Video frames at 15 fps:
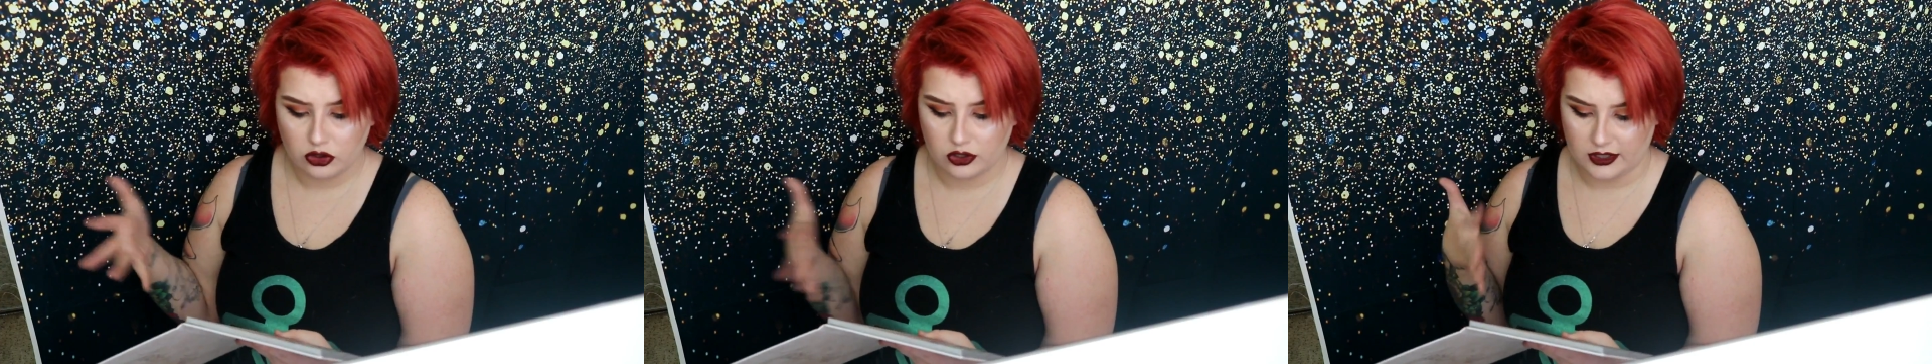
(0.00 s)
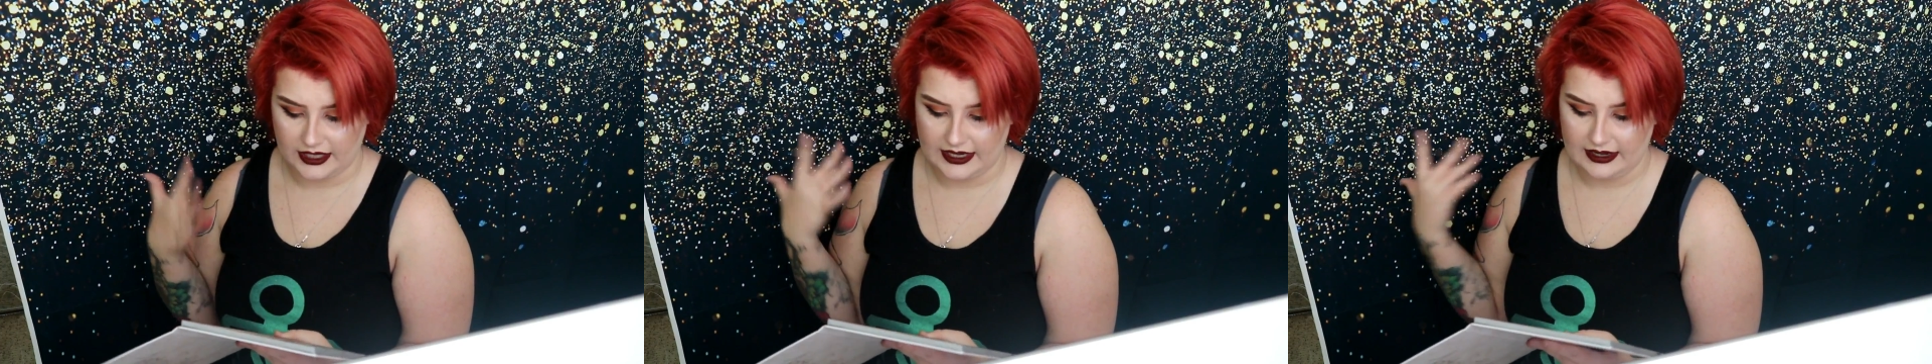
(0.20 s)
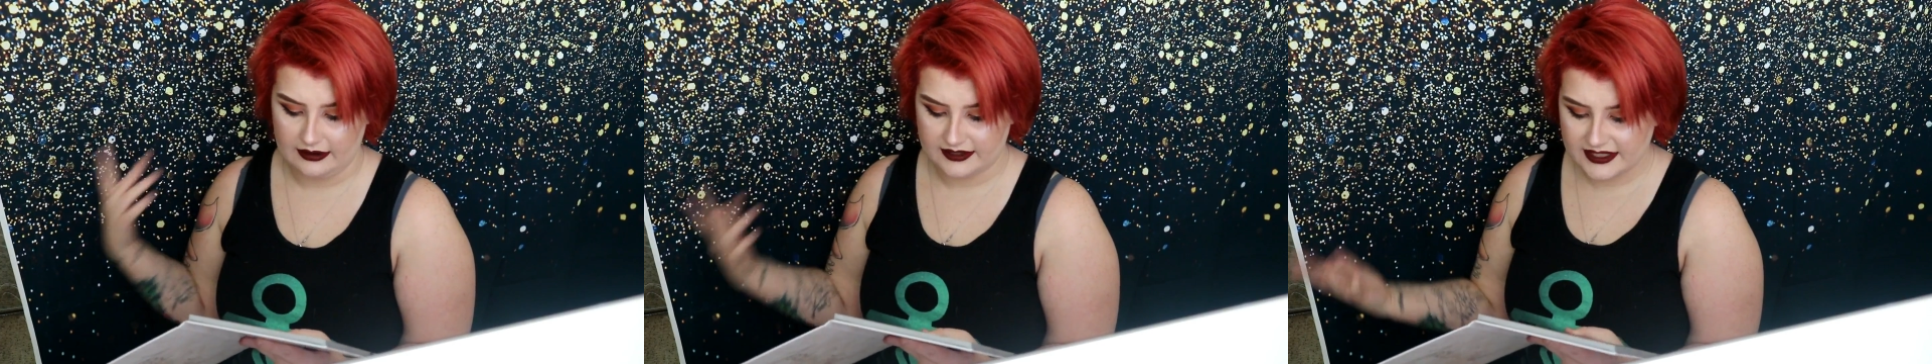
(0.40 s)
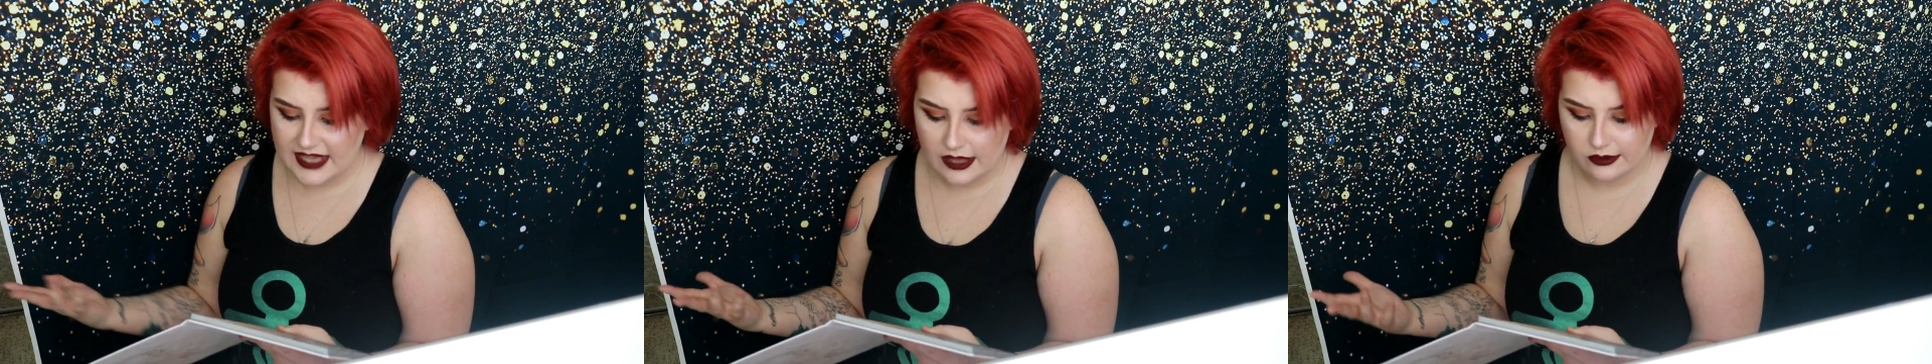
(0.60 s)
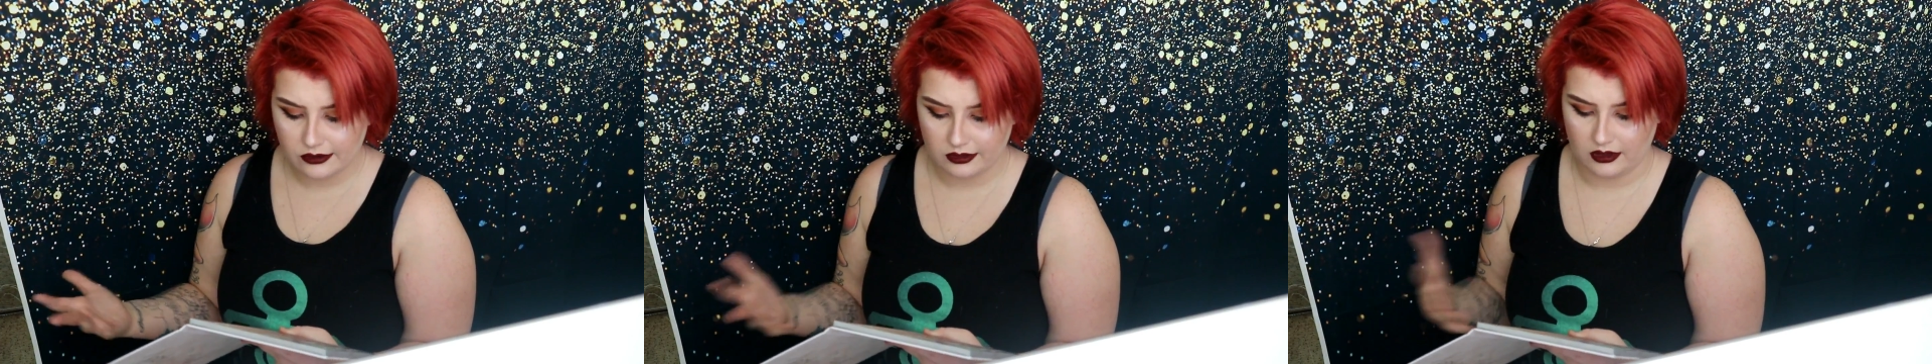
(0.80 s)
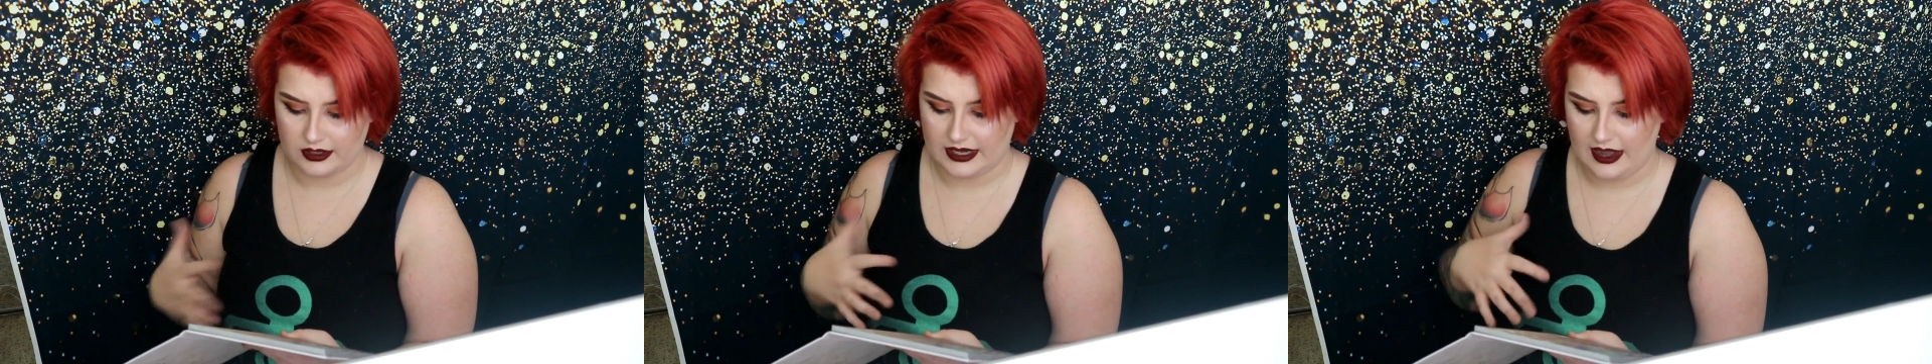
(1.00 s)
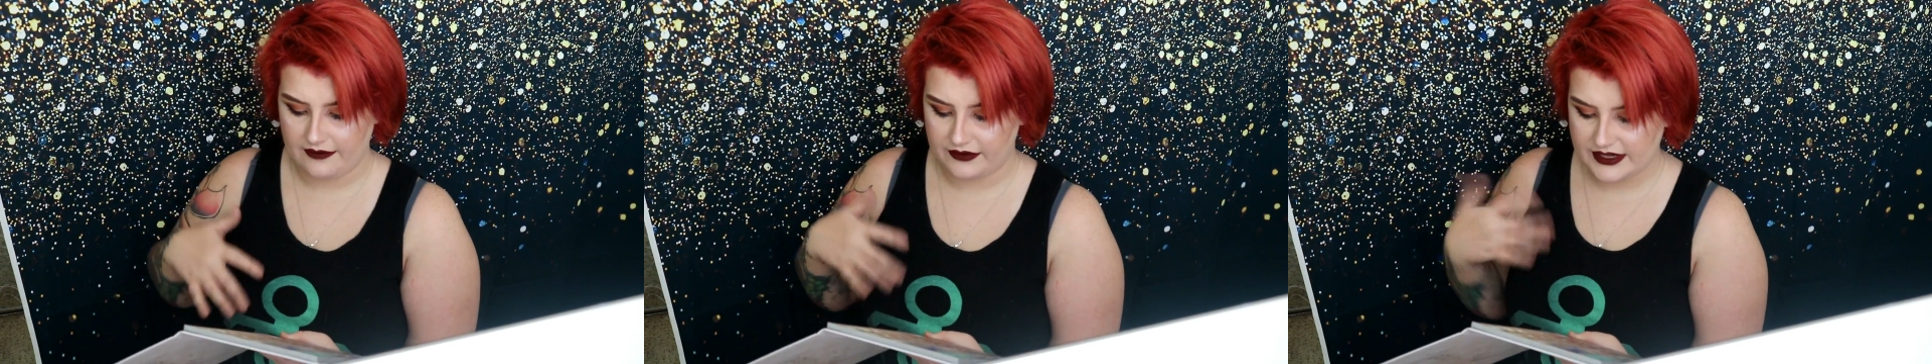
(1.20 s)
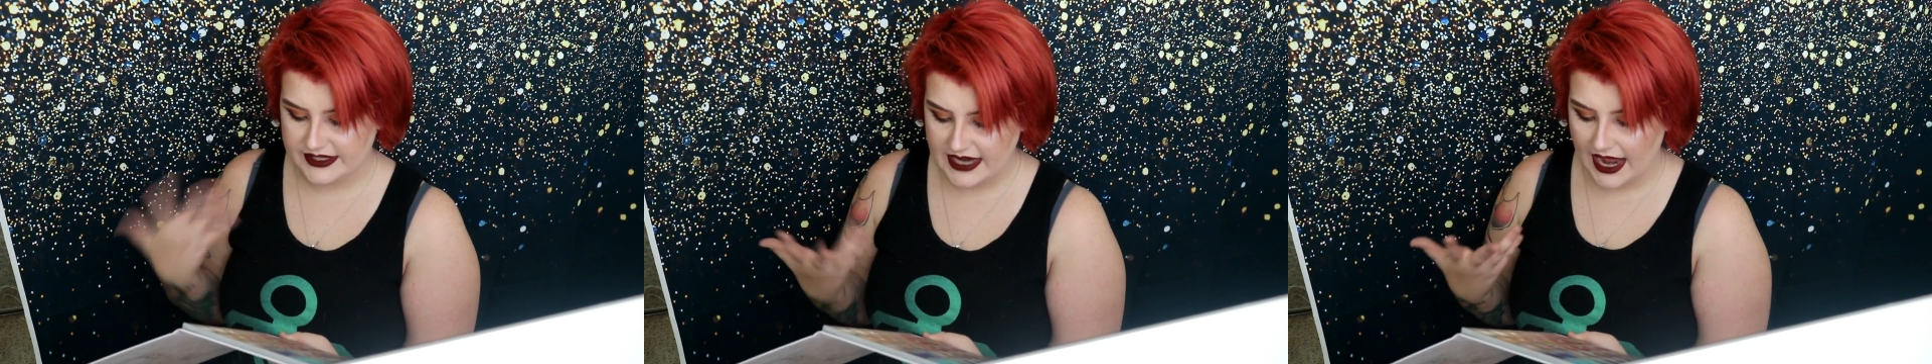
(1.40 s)
look, and subtle look, and
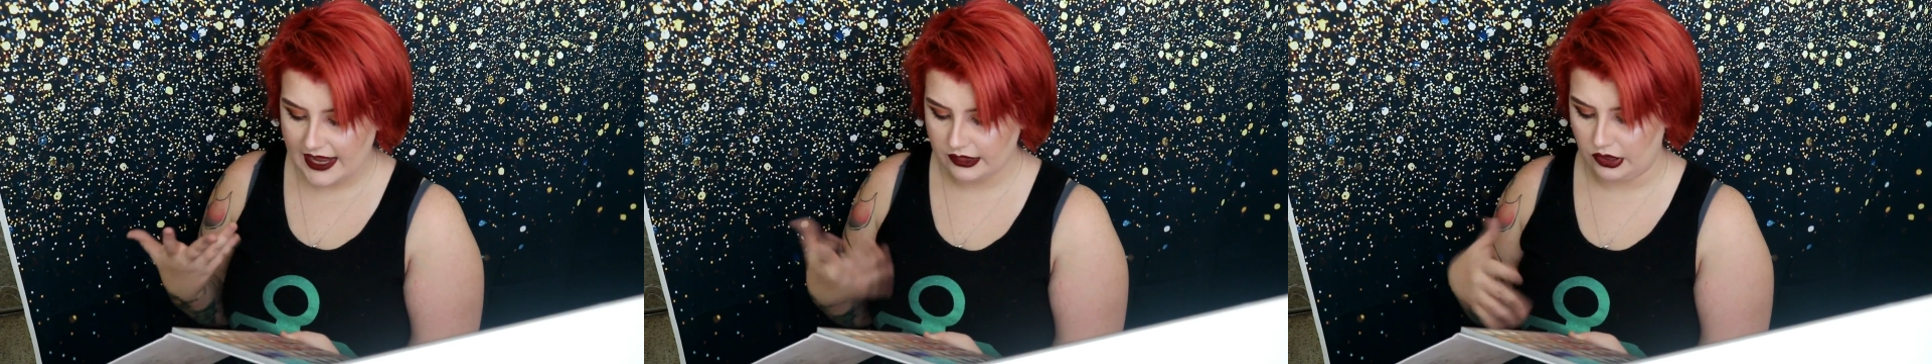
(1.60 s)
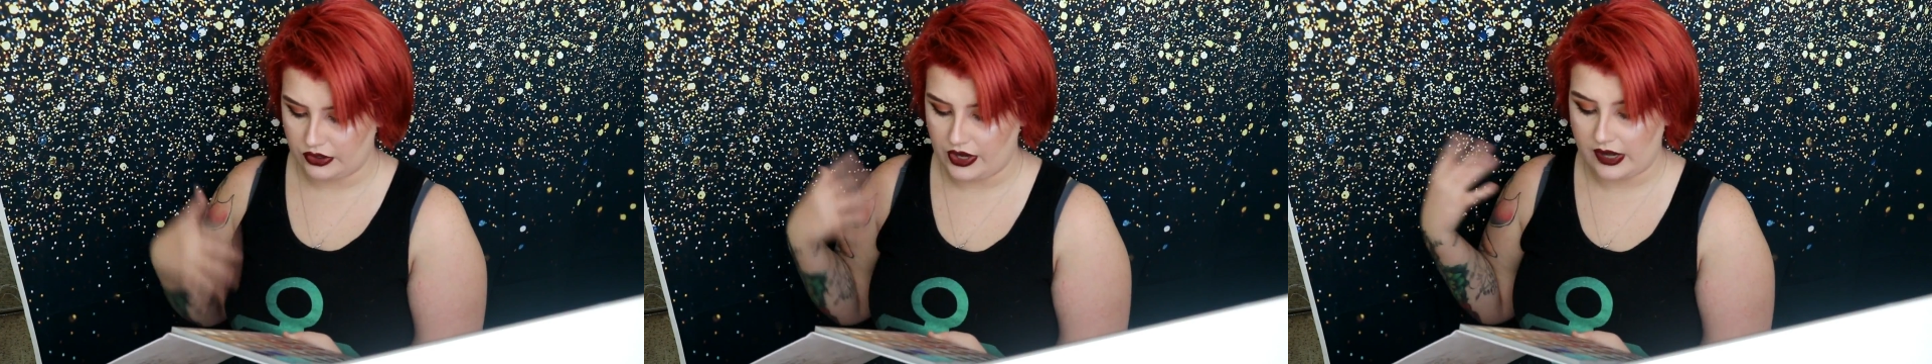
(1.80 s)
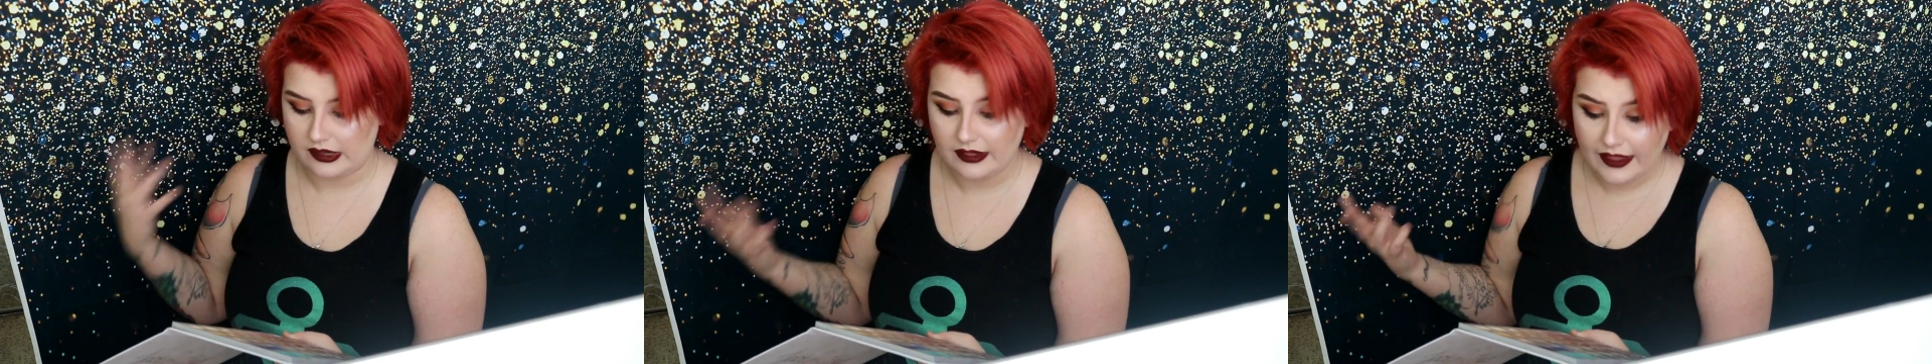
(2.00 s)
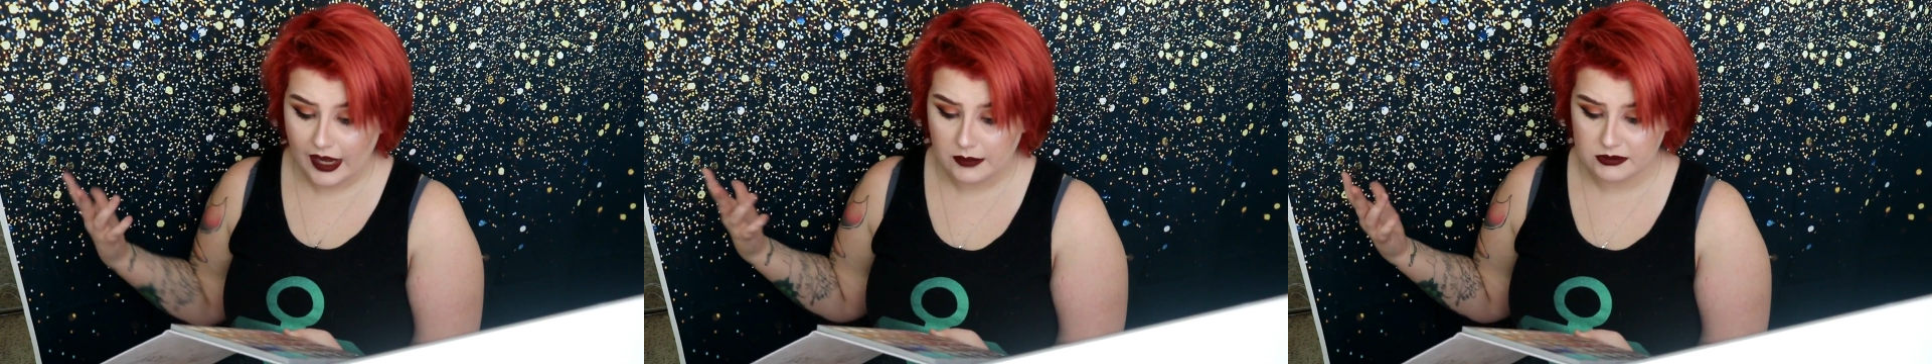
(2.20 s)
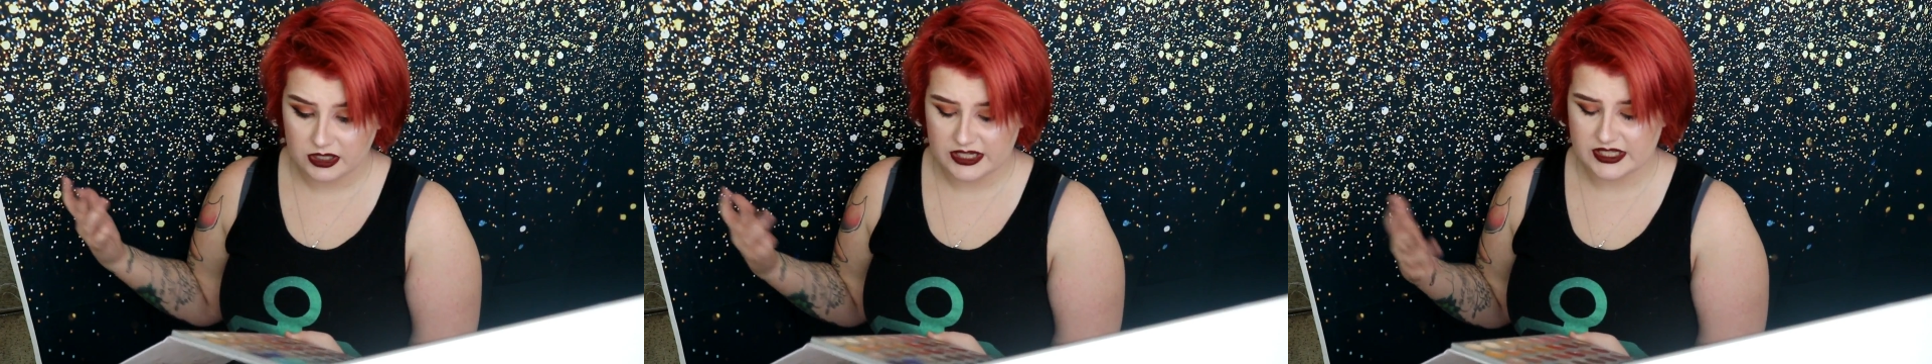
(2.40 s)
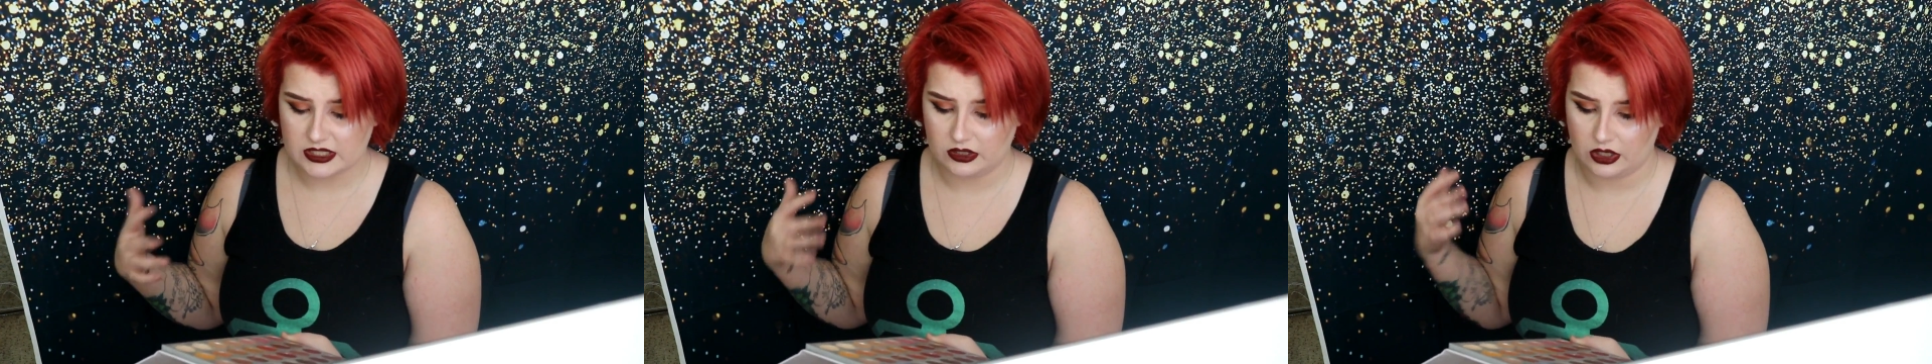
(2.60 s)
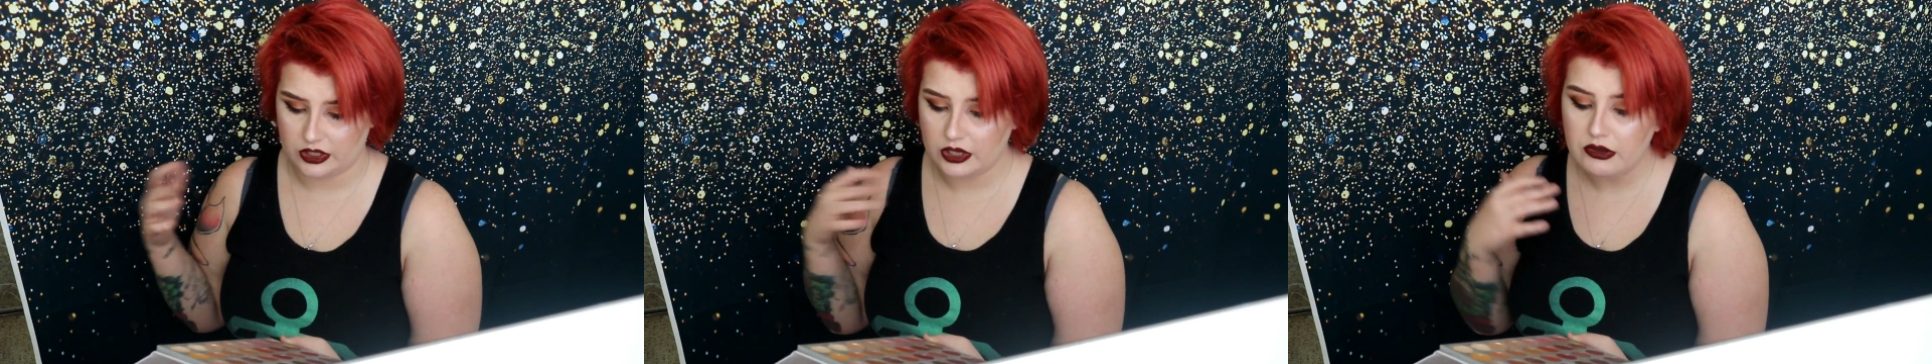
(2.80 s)
everyday look, and glamorous look.